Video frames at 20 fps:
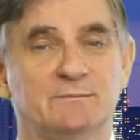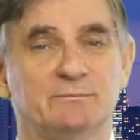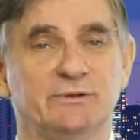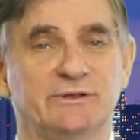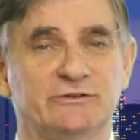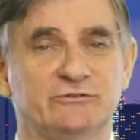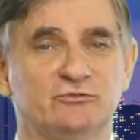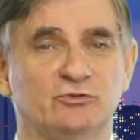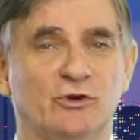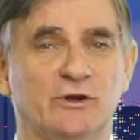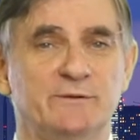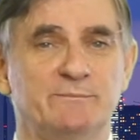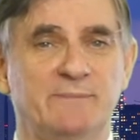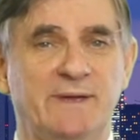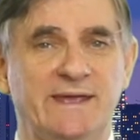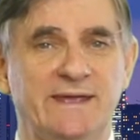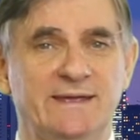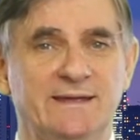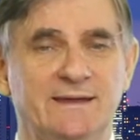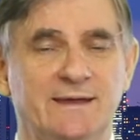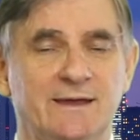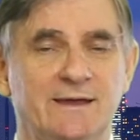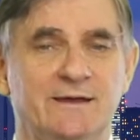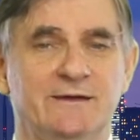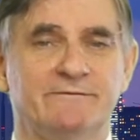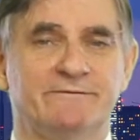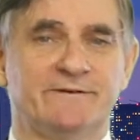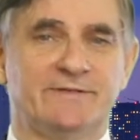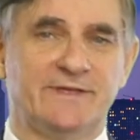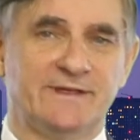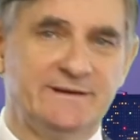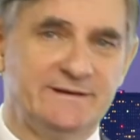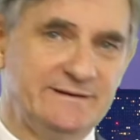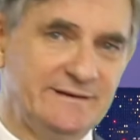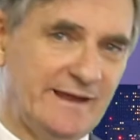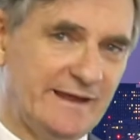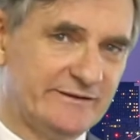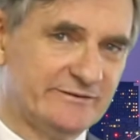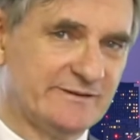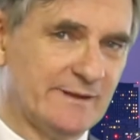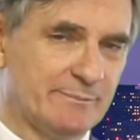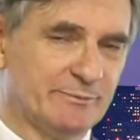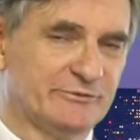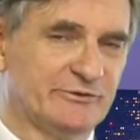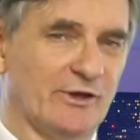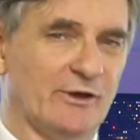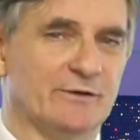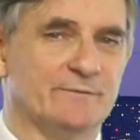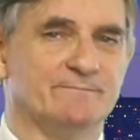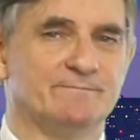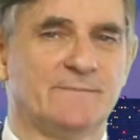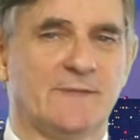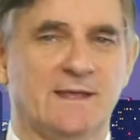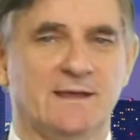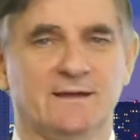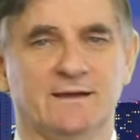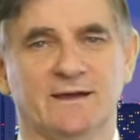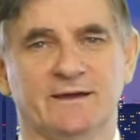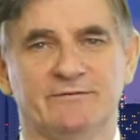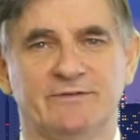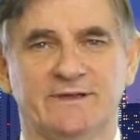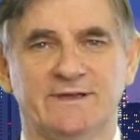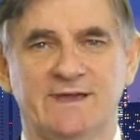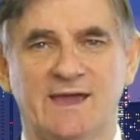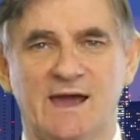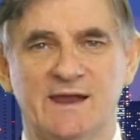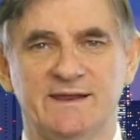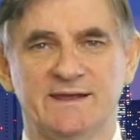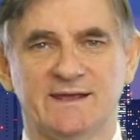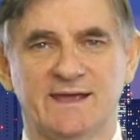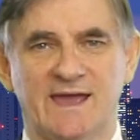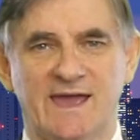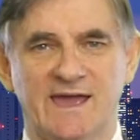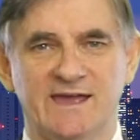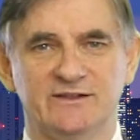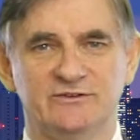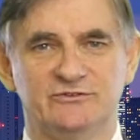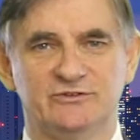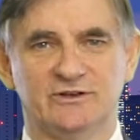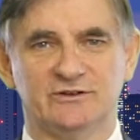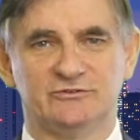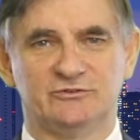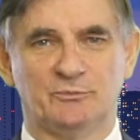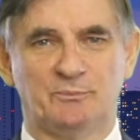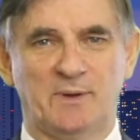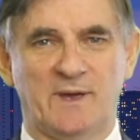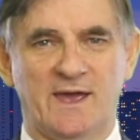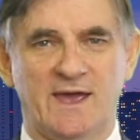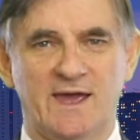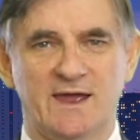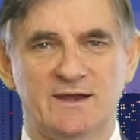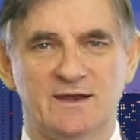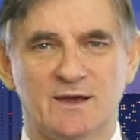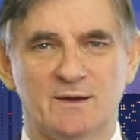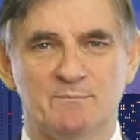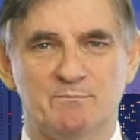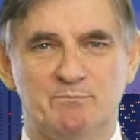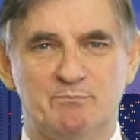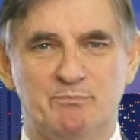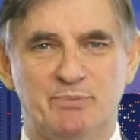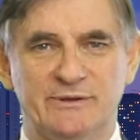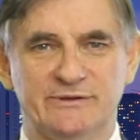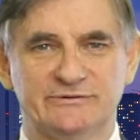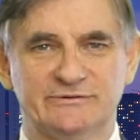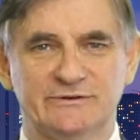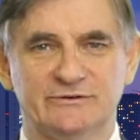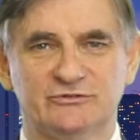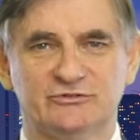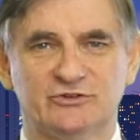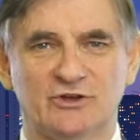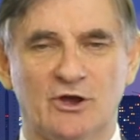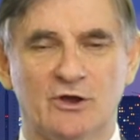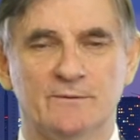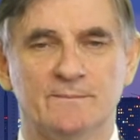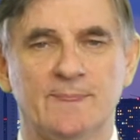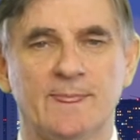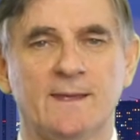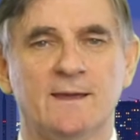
Please join me for the next episode of the Cutting Edge Japan Business Show.